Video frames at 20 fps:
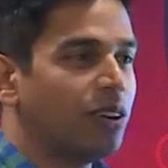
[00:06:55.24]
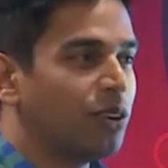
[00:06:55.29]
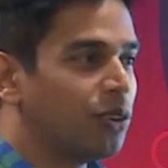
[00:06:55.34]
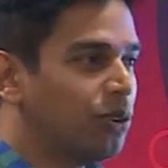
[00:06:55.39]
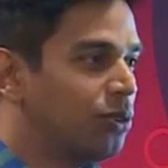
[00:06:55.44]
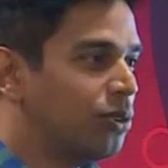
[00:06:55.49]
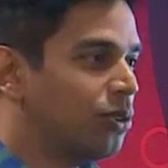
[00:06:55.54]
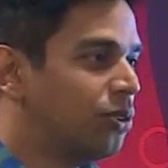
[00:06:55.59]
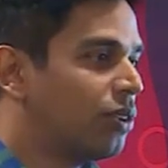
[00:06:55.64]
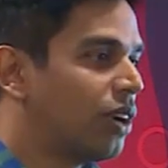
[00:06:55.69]

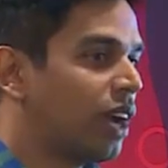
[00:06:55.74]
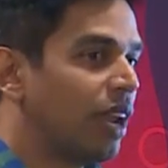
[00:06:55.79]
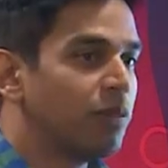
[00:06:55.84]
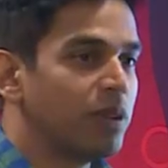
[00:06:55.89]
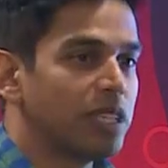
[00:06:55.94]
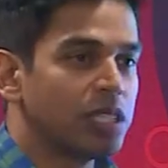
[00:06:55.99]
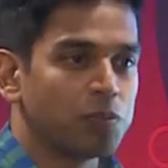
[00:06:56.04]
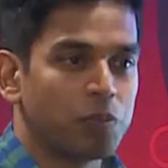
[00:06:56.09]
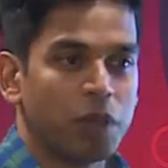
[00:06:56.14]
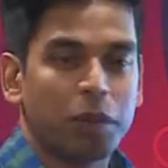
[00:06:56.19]
to
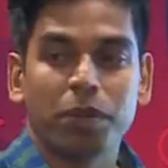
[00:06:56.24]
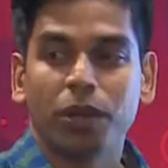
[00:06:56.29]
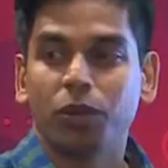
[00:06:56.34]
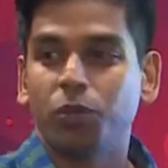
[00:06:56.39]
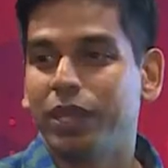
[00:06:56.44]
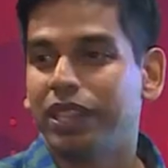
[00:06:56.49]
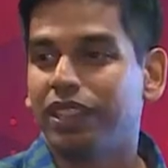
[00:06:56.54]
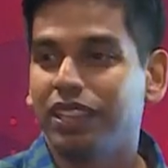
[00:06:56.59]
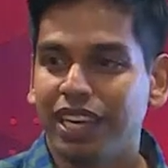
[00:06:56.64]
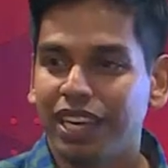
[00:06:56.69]
convince people
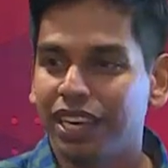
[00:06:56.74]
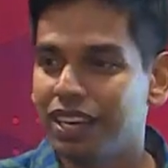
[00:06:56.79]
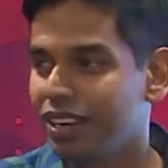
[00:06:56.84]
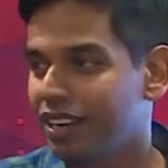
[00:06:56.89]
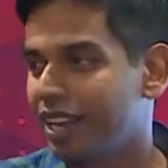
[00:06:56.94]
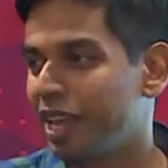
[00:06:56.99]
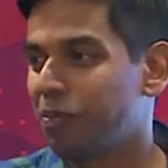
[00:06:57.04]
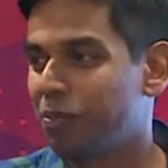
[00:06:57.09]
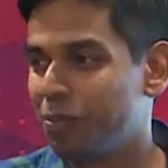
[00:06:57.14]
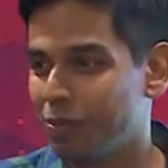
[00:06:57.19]
with need,
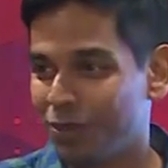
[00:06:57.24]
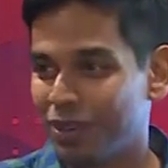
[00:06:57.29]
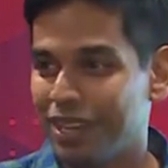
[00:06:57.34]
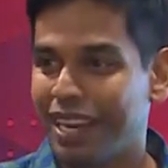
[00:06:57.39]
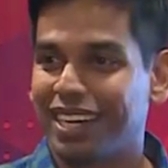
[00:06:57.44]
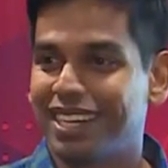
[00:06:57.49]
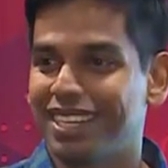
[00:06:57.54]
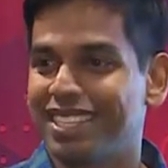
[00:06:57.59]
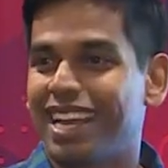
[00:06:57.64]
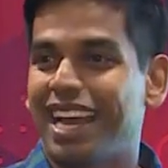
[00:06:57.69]

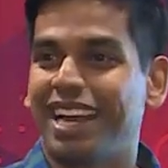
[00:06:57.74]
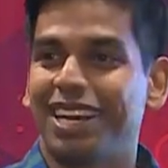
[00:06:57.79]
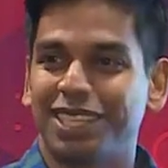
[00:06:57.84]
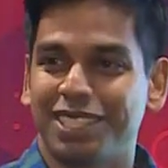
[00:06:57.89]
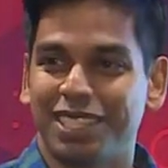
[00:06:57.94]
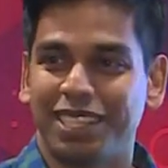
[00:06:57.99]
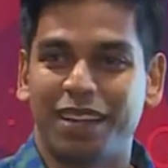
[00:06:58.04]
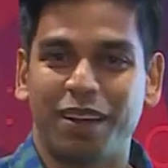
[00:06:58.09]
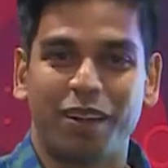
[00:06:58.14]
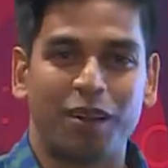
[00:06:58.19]
like
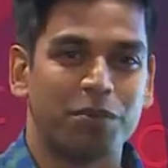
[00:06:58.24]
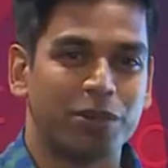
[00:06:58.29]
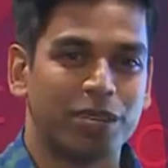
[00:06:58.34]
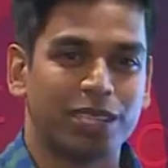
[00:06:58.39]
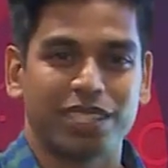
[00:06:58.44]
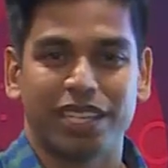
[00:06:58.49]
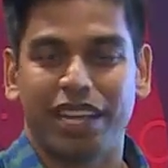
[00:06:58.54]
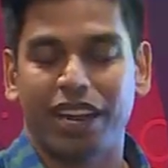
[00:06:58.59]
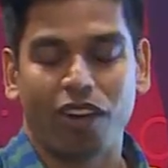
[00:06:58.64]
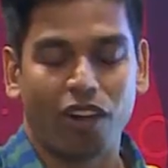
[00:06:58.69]
designers and
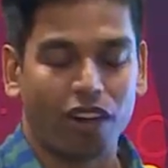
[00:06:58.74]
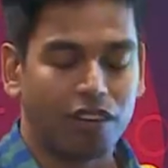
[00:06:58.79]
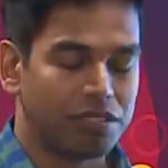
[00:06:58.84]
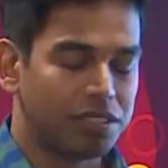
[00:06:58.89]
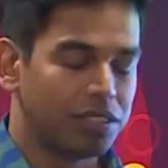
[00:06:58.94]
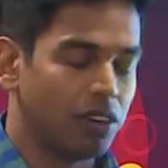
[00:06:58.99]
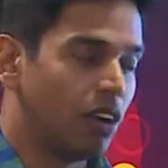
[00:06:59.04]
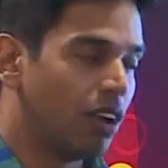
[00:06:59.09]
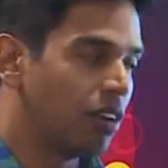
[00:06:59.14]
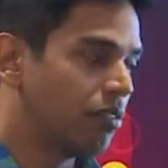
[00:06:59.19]
developers. They are
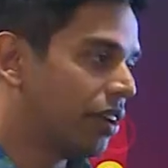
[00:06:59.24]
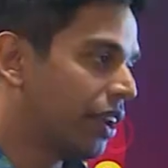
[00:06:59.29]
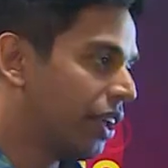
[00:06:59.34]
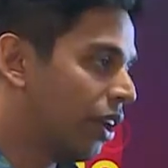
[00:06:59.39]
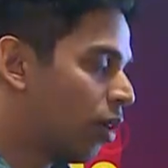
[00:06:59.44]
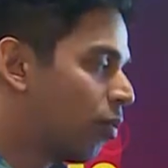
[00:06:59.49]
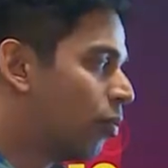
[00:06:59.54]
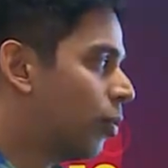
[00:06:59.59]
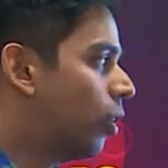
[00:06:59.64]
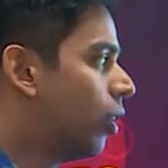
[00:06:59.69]
already
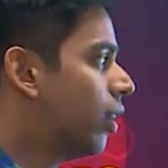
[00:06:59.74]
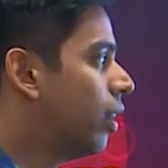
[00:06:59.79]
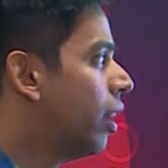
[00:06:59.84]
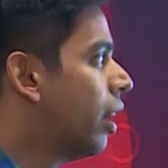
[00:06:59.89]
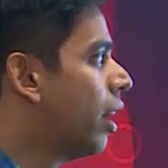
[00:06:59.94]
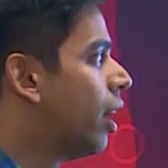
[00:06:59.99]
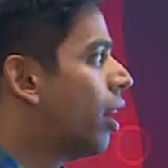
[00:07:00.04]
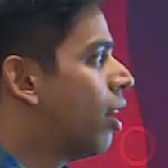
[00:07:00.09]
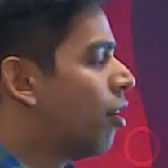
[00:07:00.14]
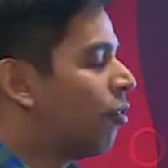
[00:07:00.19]
on board.
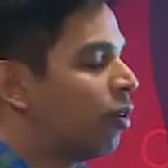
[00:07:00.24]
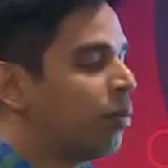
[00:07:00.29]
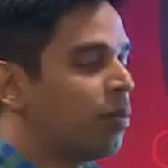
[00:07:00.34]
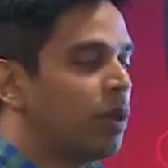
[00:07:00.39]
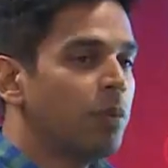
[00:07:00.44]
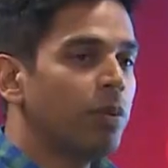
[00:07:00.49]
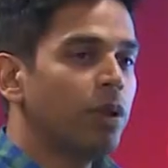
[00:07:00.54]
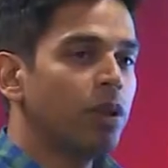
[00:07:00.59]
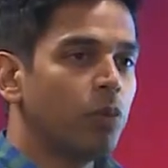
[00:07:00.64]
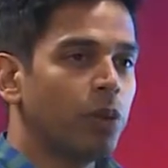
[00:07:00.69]
For
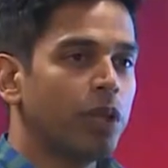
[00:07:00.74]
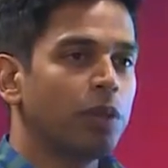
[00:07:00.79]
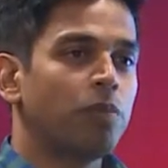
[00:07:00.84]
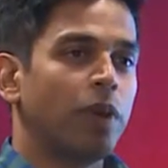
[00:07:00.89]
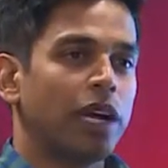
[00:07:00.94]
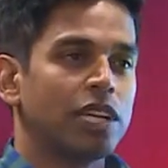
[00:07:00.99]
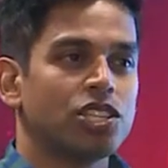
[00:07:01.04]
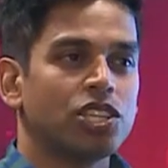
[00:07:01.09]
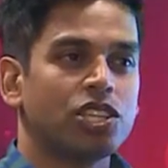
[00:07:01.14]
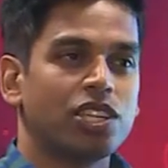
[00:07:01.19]
people with
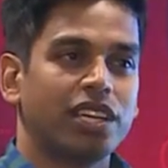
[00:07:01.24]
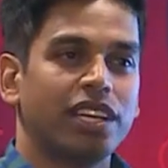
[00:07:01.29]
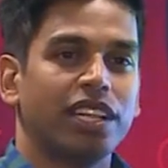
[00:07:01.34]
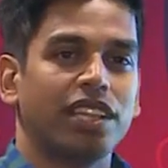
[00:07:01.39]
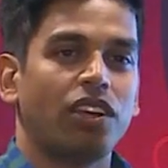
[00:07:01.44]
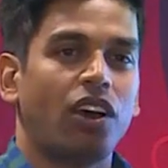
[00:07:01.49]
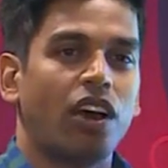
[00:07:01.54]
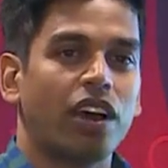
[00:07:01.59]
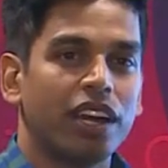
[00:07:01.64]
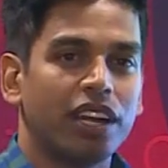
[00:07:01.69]
budget and
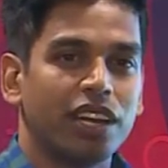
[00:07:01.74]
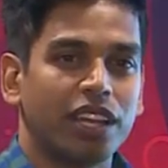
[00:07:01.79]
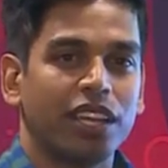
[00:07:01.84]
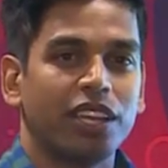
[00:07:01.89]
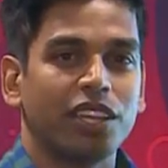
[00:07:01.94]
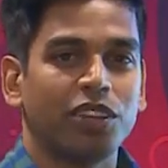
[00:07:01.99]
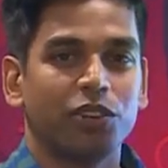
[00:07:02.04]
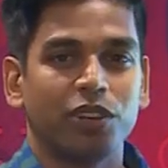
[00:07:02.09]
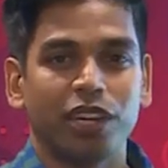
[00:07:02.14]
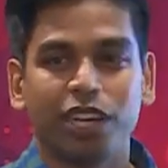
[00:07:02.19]

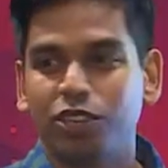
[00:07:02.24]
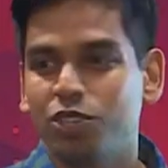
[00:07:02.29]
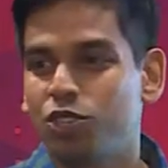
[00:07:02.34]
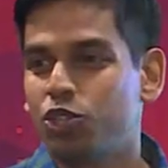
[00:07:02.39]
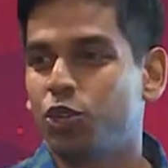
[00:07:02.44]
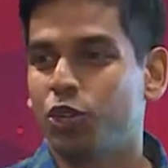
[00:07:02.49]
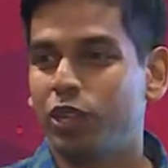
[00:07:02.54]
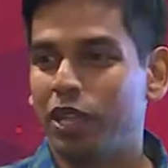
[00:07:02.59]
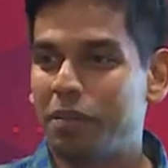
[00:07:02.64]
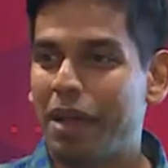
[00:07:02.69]
authority, you need to
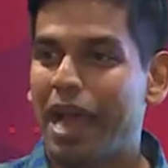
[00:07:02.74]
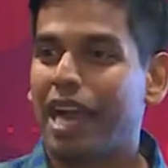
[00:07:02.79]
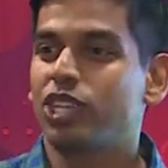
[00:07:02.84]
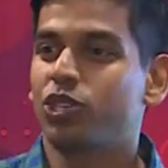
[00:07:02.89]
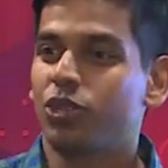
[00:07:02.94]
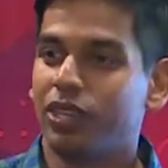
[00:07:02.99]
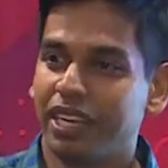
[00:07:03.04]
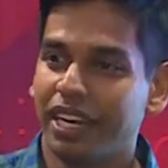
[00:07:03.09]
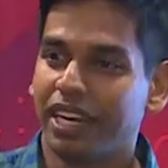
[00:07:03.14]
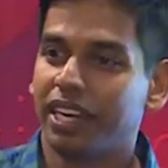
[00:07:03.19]
show them
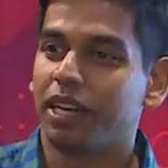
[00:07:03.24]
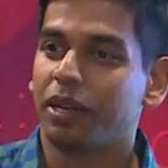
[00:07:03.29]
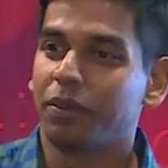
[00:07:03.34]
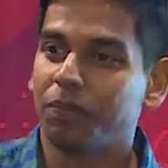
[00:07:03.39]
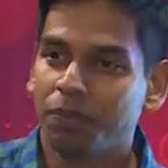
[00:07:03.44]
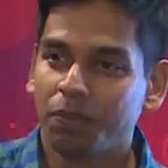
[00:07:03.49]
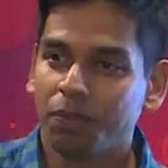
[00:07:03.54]
actual data,